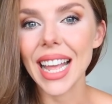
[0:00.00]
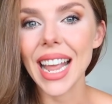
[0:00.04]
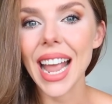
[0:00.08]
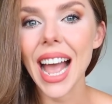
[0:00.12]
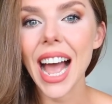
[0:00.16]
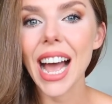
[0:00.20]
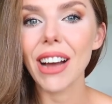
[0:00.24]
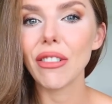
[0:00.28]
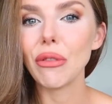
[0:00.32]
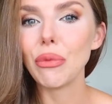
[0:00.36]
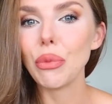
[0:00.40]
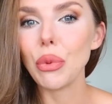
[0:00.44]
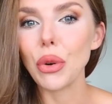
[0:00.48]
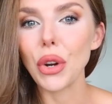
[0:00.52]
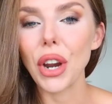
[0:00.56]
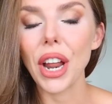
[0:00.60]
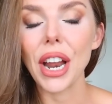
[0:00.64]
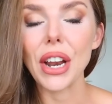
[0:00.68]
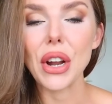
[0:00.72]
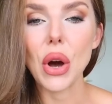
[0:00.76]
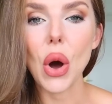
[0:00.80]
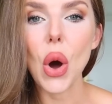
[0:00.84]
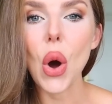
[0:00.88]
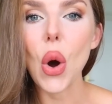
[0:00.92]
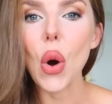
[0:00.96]
They have put
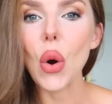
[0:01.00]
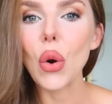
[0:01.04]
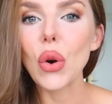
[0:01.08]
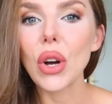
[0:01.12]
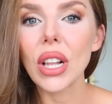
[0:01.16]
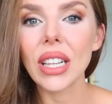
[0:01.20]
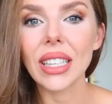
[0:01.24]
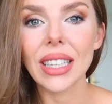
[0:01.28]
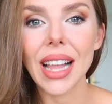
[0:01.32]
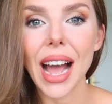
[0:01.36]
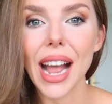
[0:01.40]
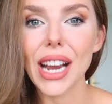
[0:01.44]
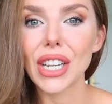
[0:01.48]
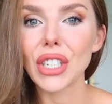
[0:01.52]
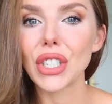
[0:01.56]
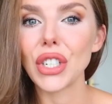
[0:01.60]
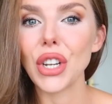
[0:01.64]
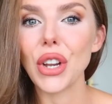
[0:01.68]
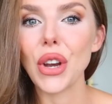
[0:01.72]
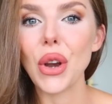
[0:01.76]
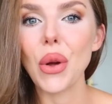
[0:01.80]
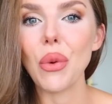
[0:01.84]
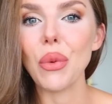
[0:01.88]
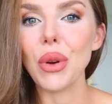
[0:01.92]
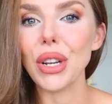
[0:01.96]
out a whole
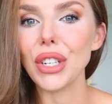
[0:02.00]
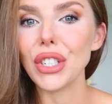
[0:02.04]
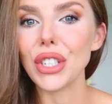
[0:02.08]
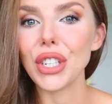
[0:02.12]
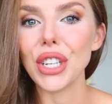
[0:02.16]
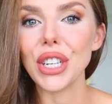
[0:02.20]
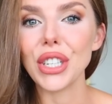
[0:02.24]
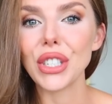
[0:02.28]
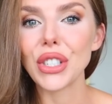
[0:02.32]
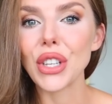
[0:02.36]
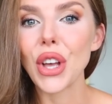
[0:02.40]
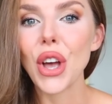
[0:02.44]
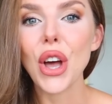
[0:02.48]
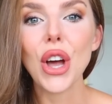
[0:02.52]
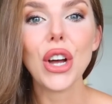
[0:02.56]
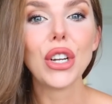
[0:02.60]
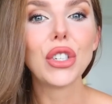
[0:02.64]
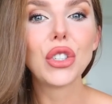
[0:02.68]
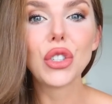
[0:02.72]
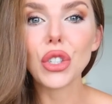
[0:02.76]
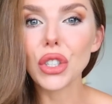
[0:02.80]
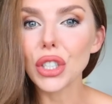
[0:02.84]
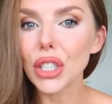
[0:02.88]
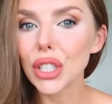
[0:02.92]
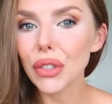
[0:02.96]
collection which is
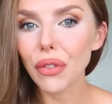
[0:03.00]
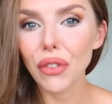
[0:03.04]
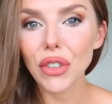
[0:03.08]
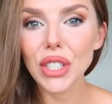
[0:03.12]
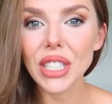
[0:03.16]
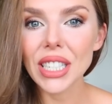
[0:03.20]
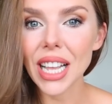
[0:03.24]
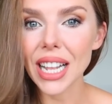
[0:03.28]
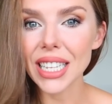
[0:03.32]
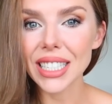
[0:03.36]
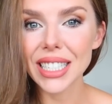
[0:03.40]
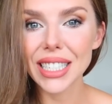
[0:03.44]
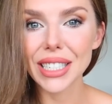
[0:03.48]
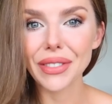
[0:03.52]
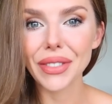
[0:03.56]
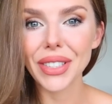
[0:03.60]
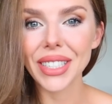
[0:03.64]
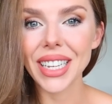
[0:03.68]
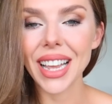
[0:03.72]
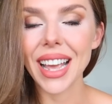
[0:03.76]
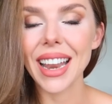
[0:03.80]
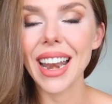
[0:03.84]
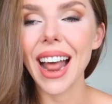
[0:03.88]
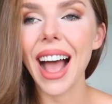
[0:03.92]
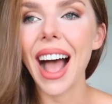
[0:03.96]
just for sensitive
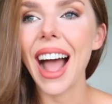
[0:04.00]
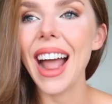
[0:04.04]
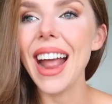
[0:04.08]
skin.